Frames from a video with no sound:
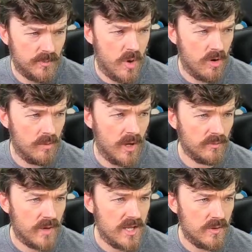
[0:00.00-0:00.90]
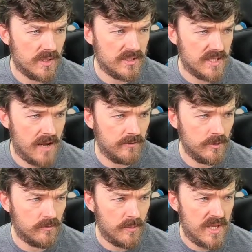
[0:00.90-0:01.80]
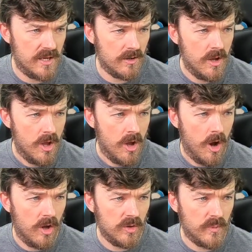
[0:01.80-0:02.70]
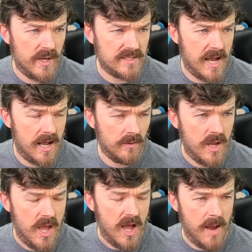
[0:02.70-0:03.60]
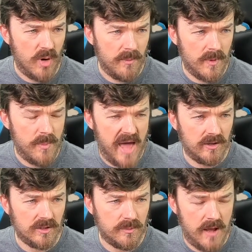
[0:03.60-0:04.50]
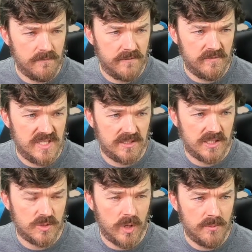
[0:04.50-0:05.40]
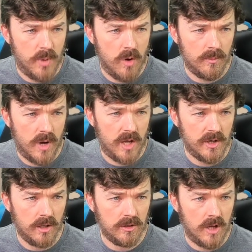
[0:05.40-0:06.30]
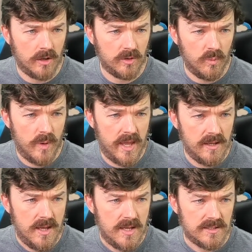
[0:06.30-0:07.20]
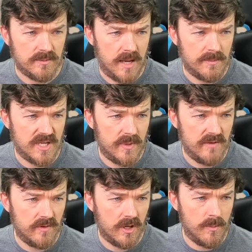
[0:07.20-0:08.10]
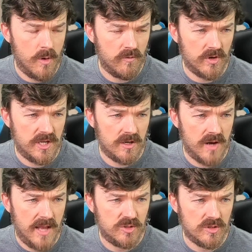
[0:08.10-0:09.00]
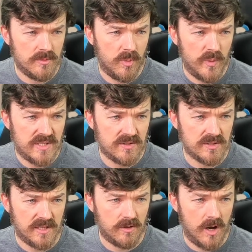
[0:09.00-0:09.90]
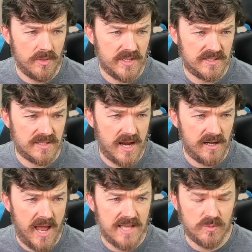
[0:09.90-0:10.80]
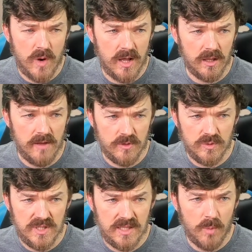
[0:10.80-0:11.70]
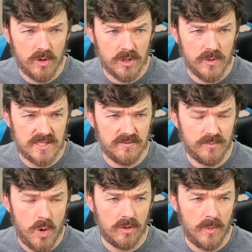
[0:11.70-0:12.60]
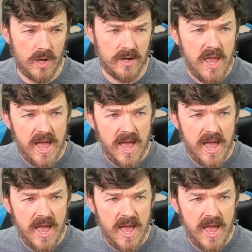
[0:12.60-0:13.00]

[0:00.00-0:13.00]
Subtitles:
Pokemon, right, you can see I flew from here all the way down. I probably battled about 15 to 20 Pokemon along the way. Sometimes I would even come over here and do the Buizel's that are on this side as well if you need more aggressive Pokemon.